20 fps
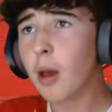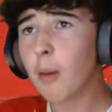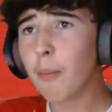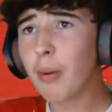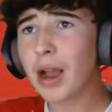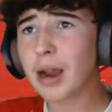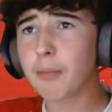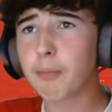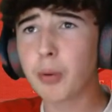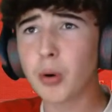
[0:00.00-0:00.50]

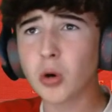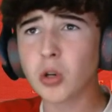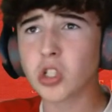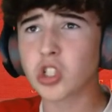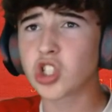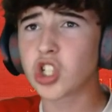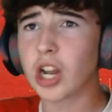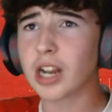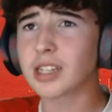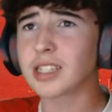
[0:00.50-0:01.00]
Back post,
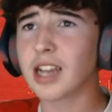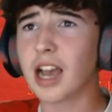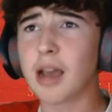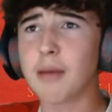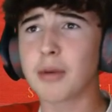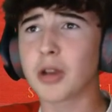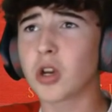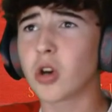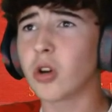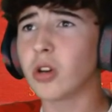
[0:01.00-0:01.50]
Jack
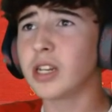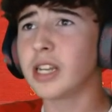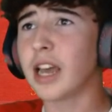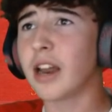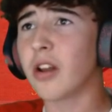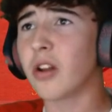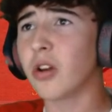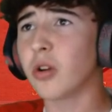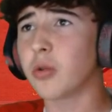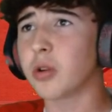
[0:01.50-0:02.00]
Diamond couldn't get
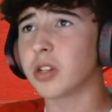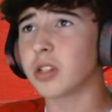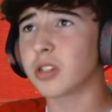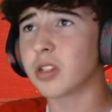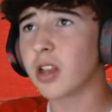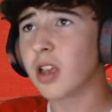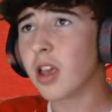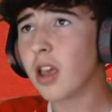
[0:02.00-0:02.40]
onto it.